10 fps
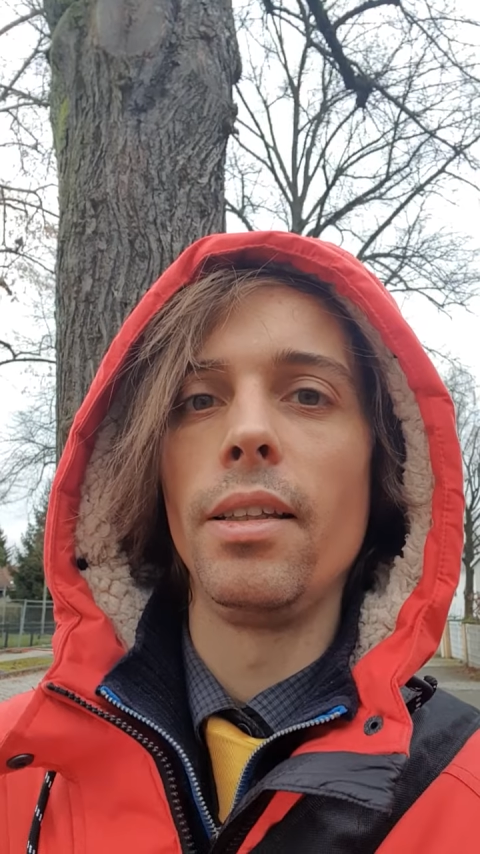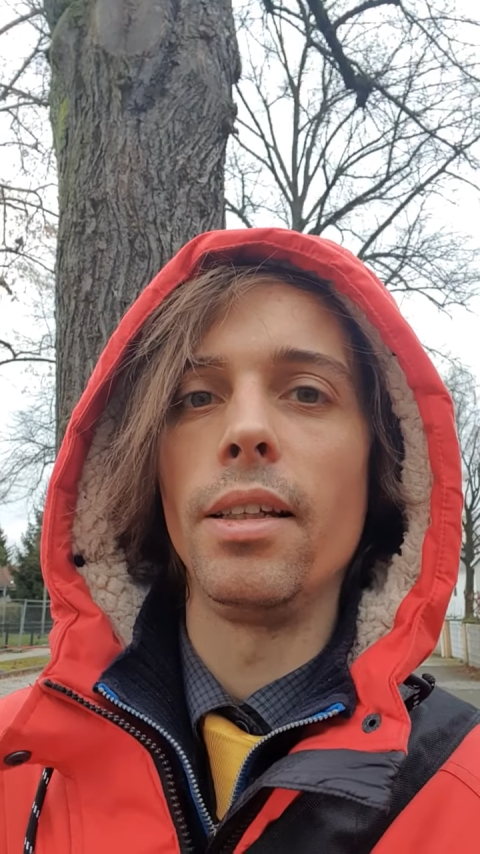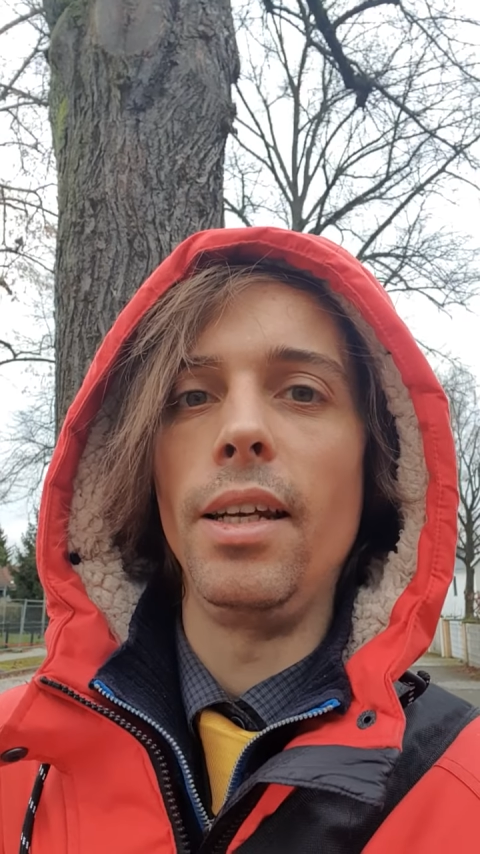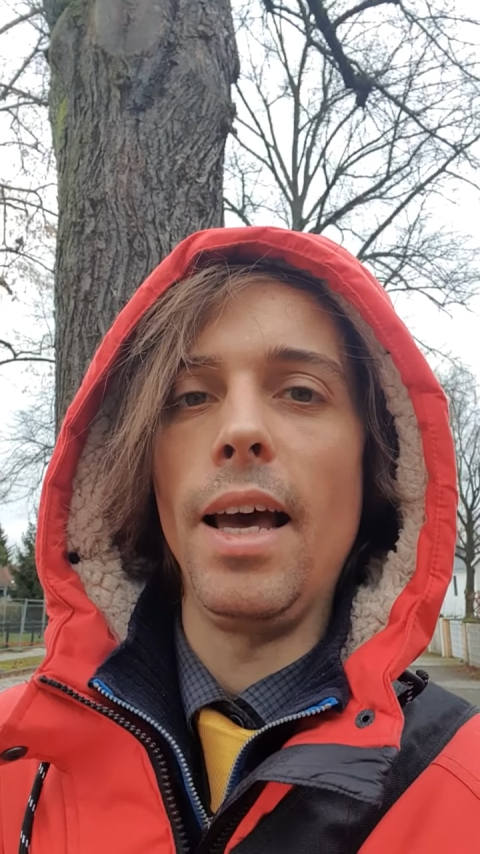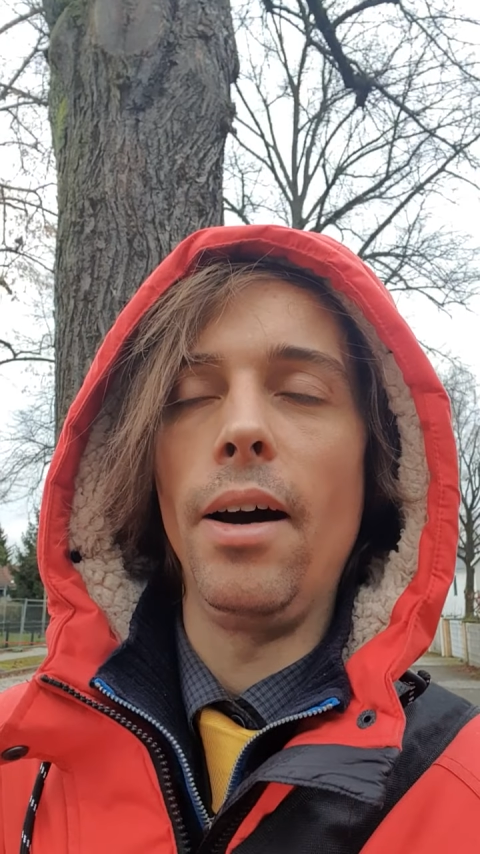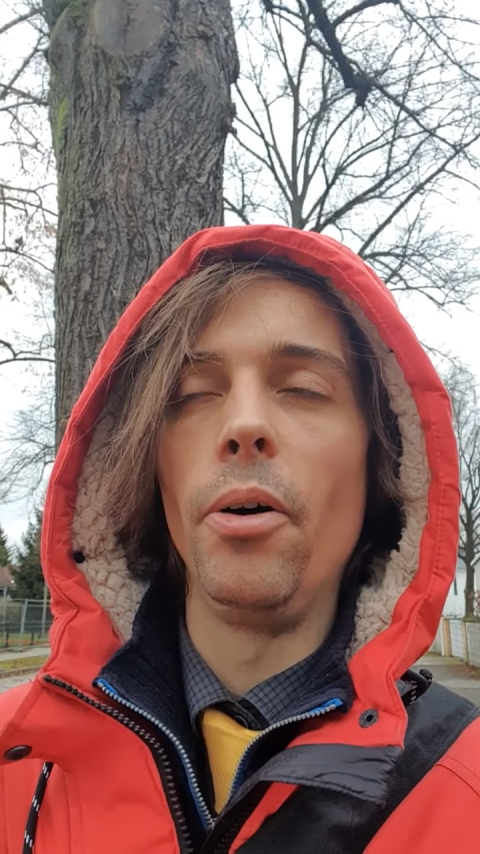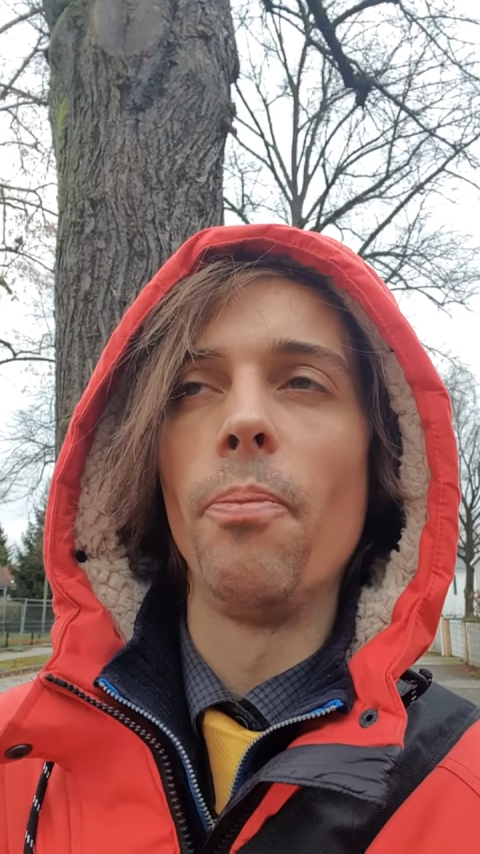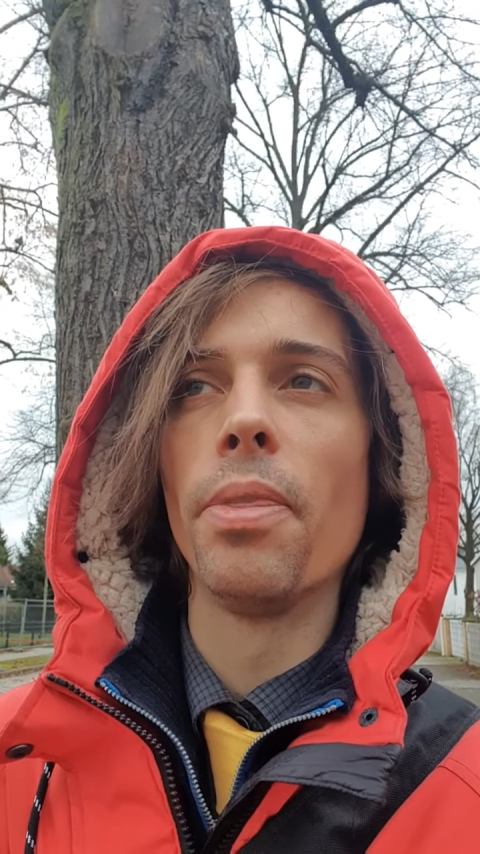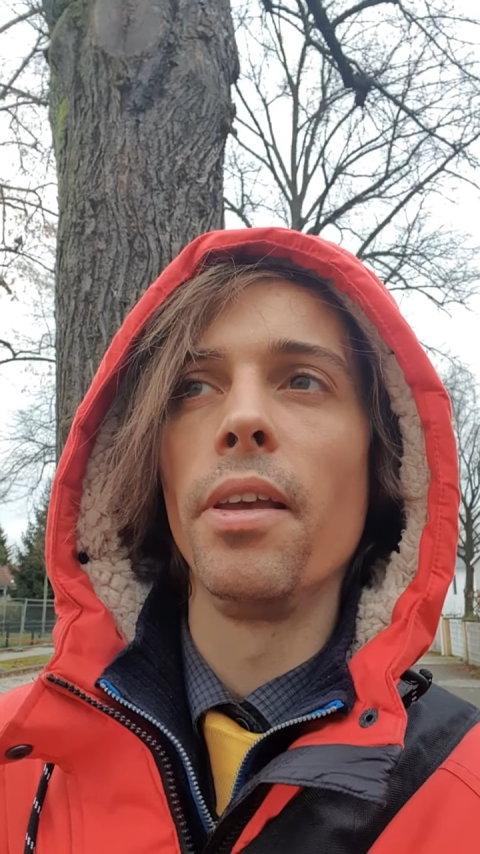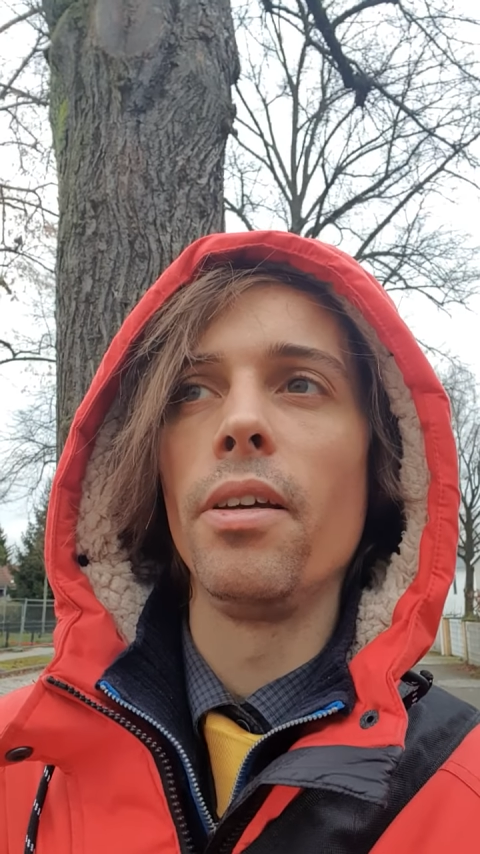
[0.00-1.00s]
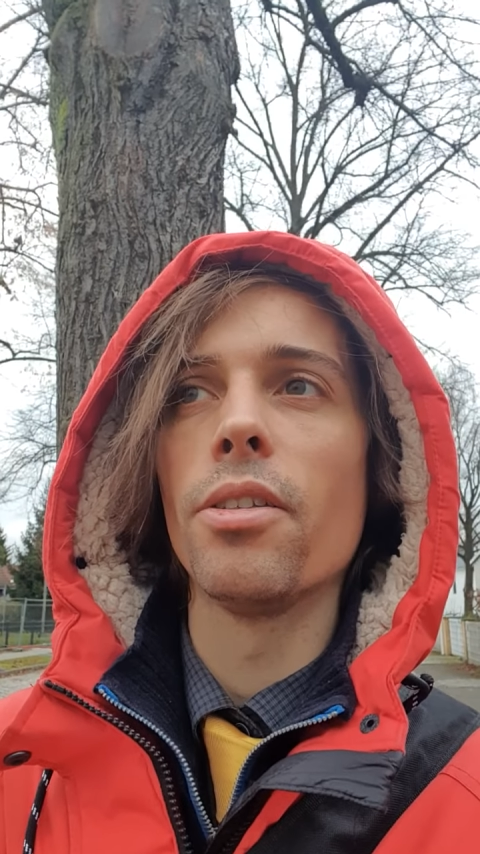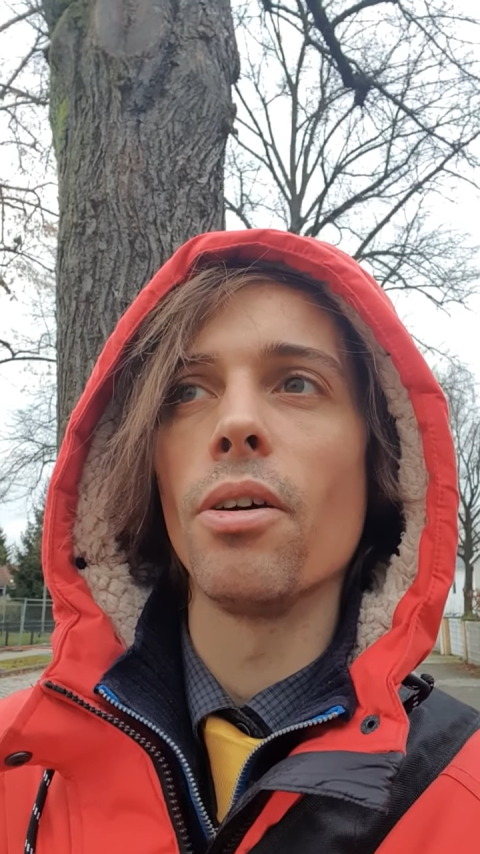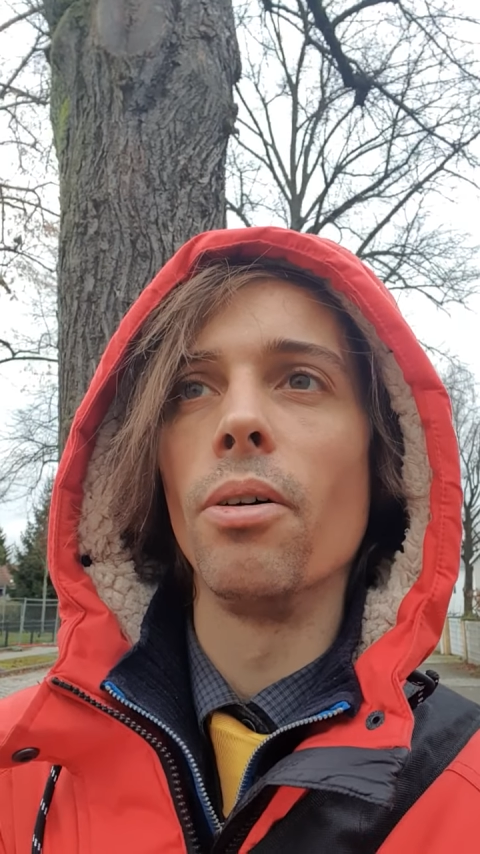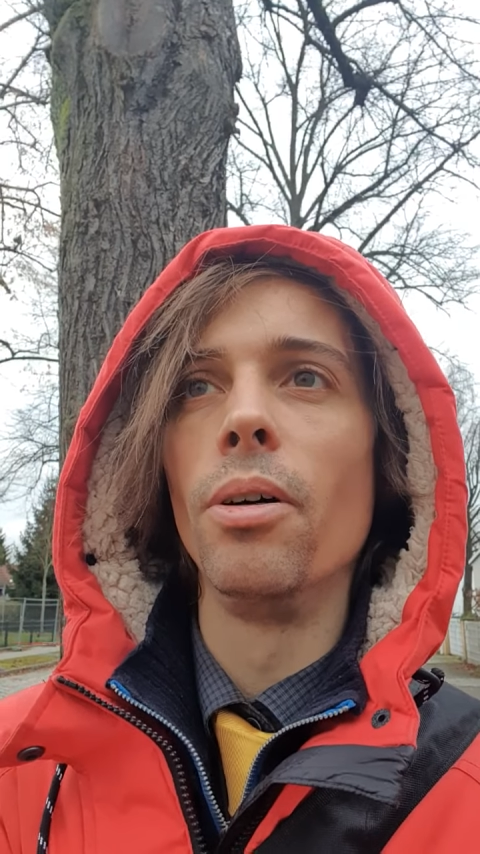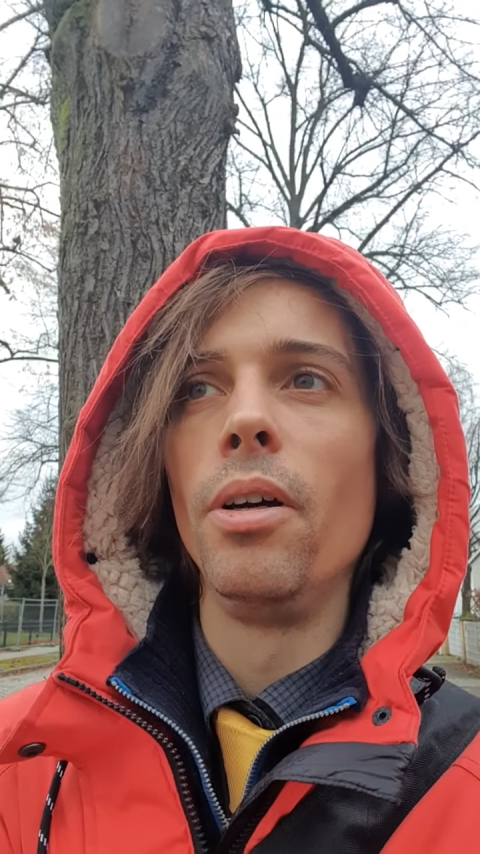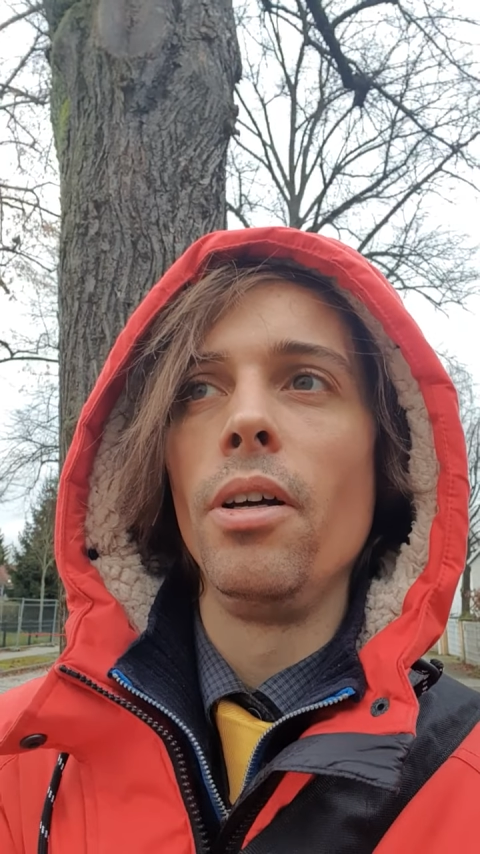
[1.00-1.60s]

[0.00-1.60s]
than now. So,